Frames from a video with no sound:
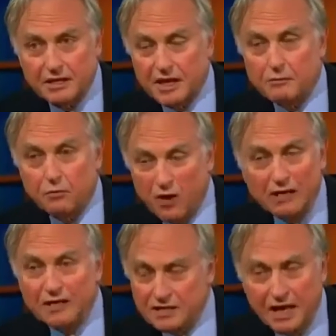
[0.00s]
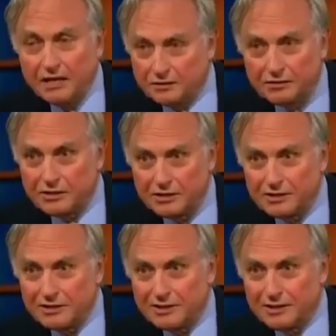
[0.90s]
They were well endowed
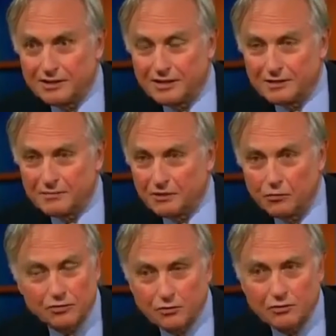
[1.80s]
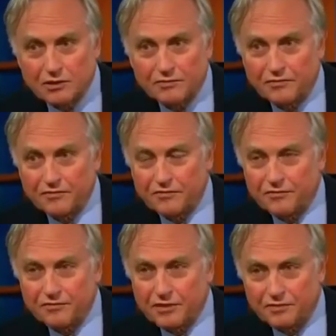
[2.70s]
um, in all sorts
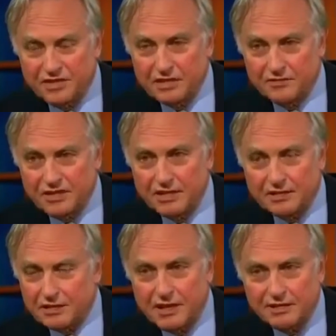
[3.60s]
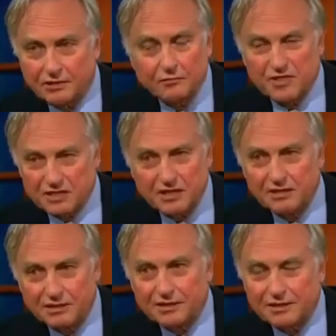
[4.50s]
of, of, of, senses. That's not
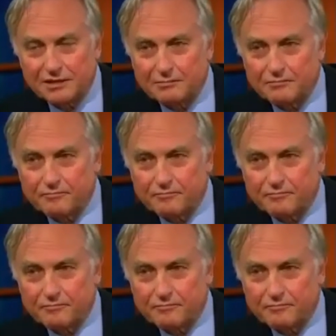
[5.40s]
mysterious.